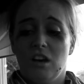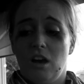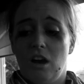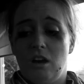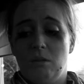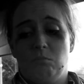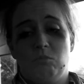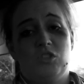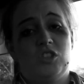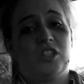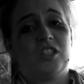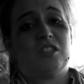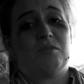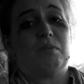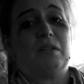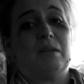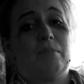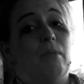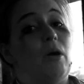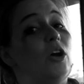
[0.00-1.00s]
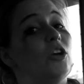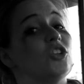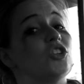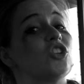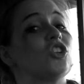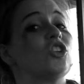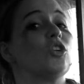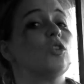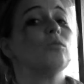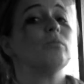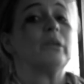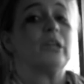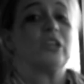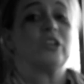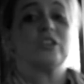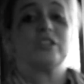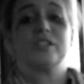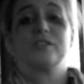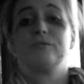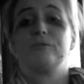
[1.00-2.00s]
I'm just a bit emotional
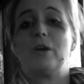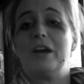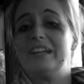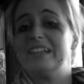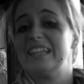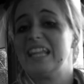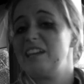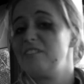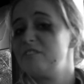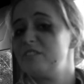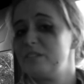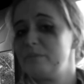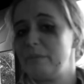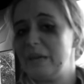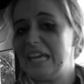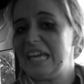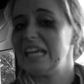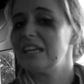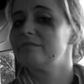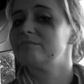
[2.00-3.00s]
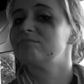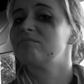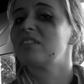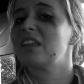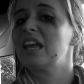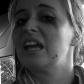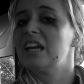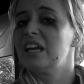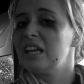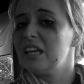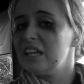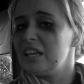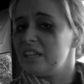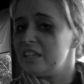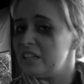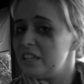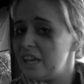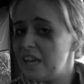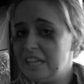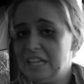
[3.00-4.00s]
because Fred left me
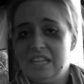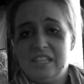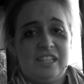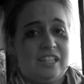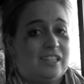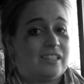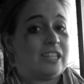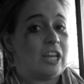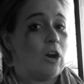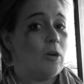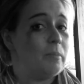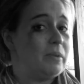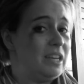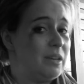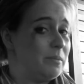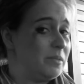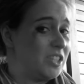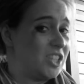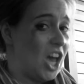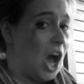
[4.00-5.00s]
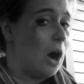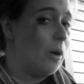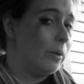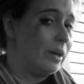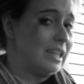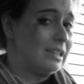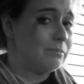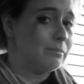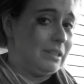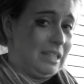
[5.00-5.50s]
and he didn't tell me he was going.